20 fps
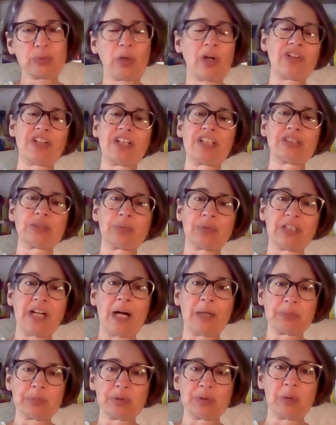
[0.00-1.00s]
Suarez with
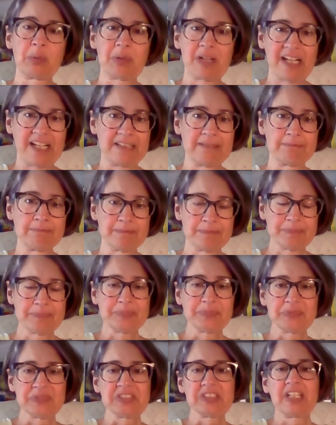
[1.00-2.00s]
OptimumEd.
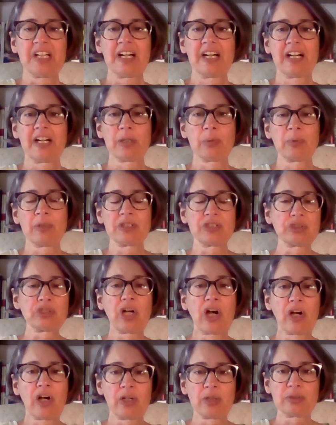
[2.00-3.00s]
I want to
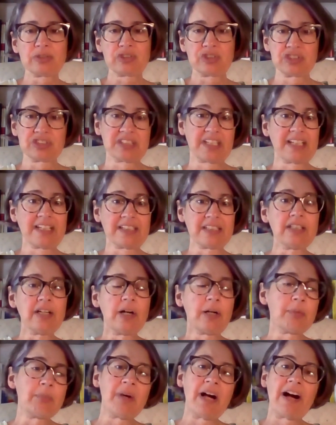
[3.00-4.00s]
talk today
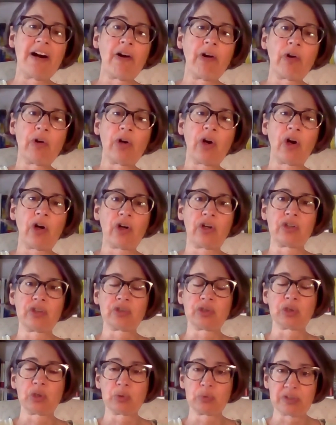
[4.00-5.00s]
about our
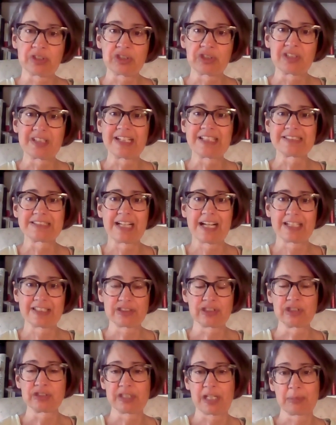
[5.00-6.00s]
career and
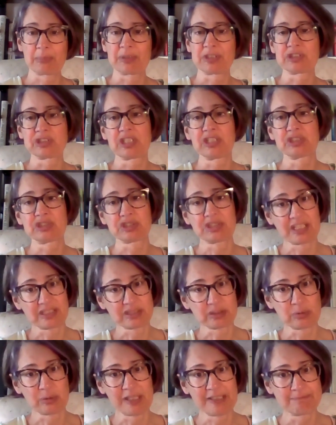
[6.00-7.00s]
academic
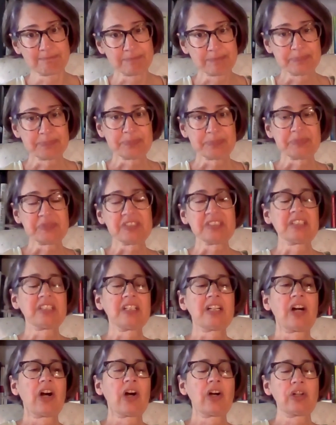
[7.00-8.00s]
assessment.
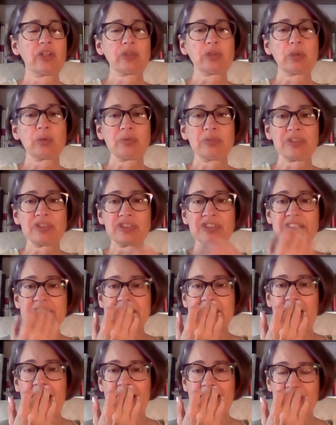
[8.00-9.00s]
Our career
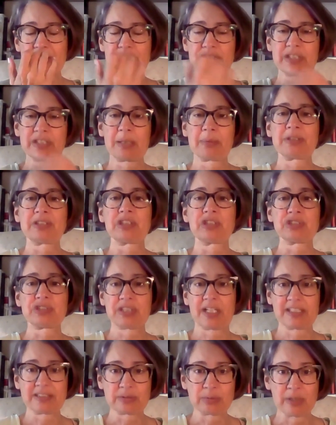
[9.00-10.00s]
and academic
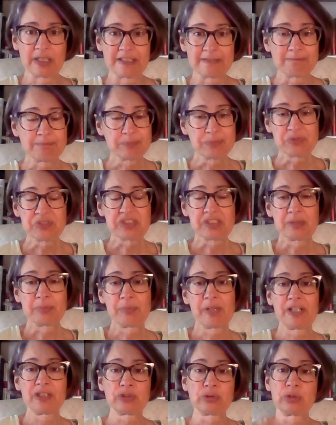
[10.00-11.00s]
assessment
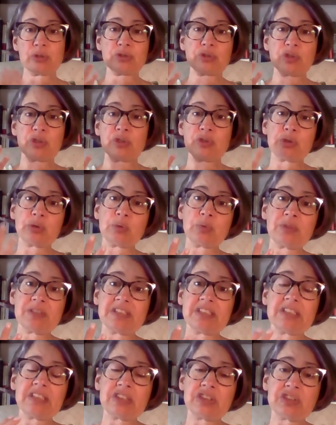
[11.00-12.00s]
measures
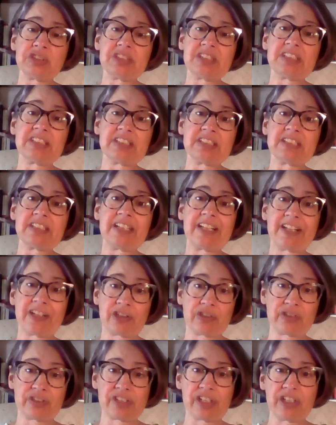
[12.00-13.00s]
three key
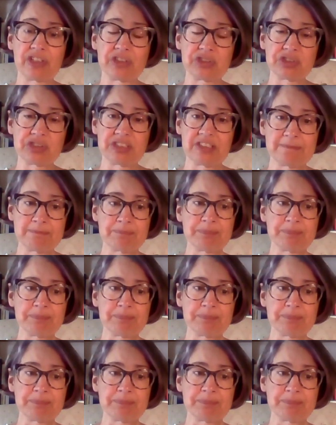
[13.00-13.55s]
areas.